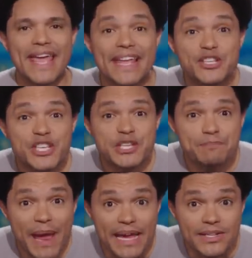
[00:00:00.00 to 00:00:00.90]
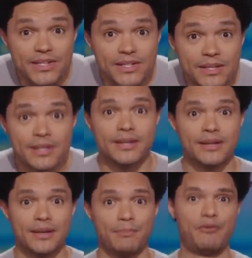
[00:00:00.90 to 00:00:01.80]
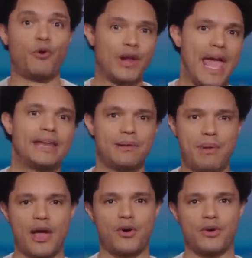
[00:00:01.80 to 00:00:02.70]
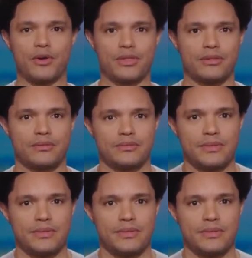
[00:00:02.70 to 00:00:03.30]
in space, before landing back on Earth.